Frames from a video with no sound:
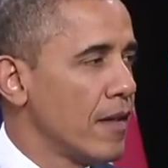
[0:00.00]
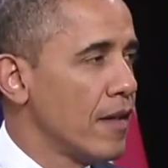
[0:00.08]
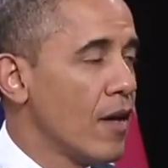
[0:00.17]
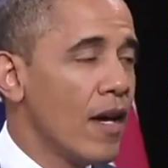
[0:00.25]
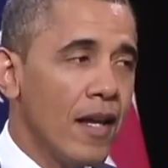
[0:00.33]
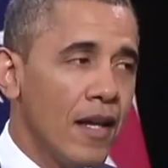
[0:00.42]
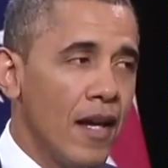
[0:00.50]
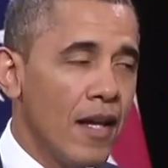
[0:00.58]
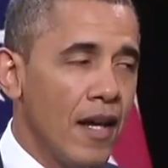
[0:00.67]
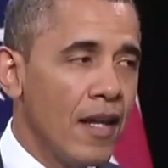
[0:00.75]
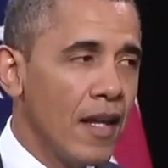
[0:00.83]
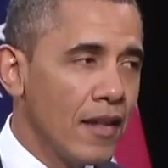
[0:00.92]
You
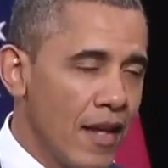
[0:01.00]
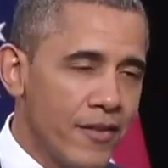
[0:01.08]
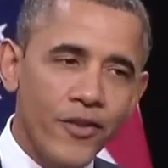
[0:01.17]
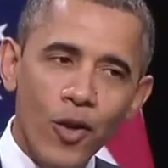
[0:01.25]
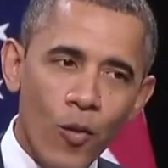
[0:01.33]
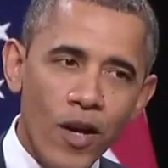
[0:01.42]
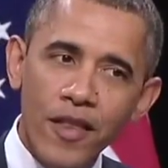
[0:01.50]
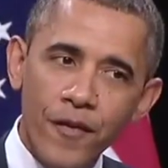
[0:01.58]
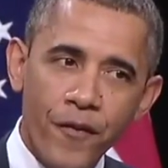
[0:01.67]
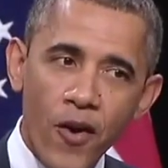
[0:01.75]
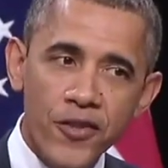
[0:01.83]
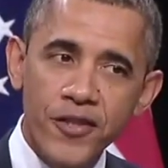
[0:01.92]
know, unless you're one of the
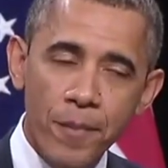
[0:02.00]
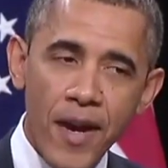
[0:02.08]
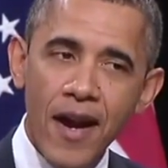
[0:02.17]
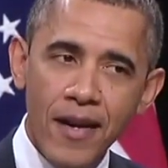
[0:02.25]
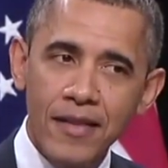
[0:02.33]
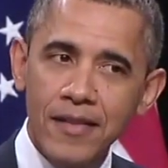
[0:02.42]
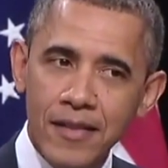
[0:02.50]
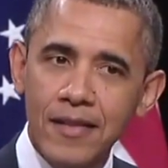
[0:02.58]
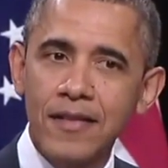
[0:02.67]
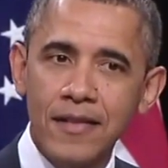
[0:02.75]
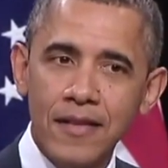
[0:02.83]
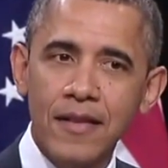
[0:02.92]
first
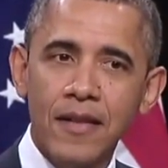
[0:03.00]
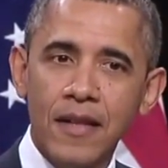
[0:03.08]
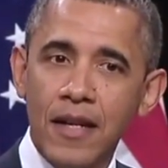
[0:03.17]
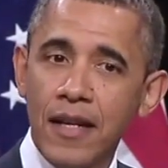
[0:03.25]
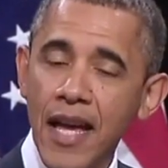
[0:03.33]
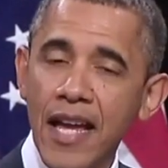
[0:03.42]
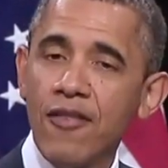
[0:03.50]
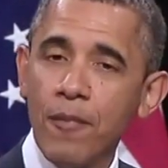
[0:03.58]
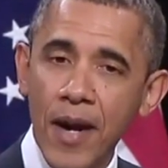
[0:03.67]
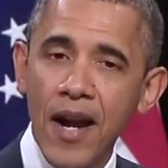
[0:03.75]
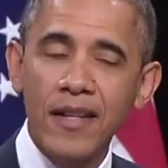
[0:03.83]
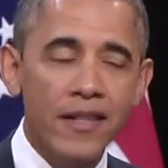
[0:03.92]
Americans, a Native
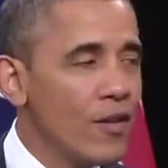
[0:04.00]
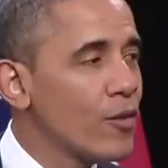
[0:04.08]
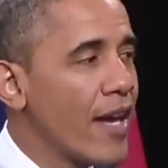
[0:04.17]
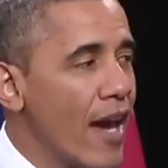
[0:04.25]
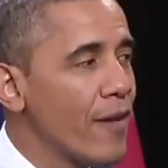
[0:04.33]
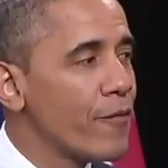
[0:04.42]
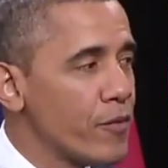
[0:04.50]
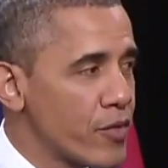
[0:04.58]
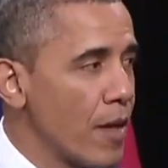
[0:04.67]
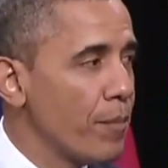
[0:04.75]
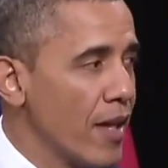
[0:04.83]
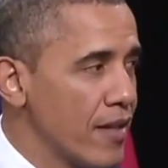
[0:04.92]
American, you came from
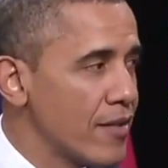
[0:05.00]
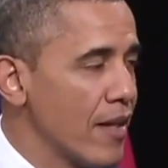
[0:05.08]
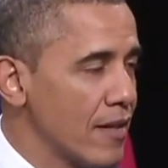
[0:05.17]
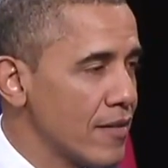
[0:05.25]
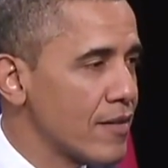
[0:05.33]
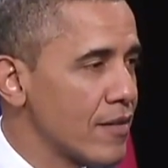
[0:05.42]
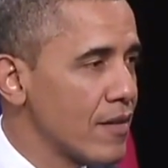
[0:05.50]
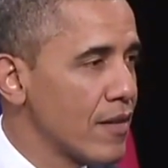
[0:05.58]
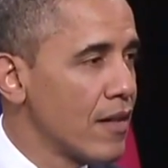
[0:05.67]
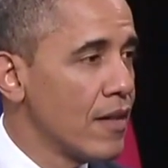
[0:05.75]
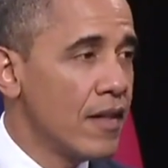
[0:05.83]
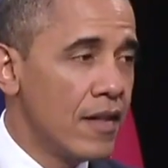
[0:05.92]
someplace else.
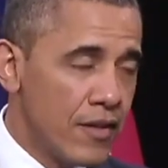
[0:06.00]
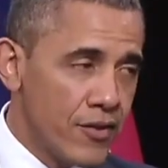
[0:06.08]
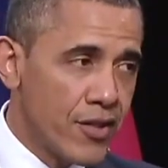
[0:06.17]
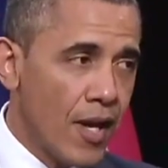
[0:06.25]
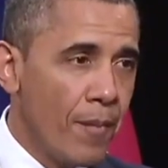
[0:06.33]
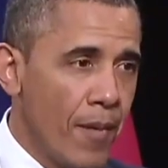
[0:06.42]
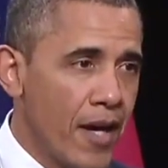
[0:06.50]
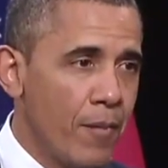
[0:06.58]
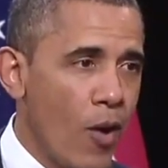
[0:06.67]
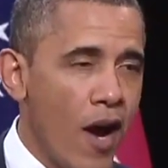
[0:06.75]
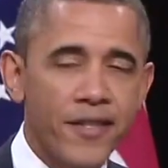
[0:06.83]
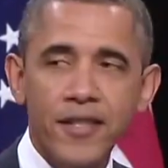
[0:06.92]
Somebody
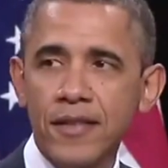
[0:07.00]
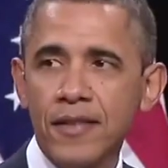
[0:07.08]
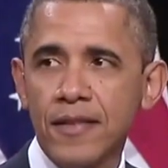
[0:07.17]
brought you.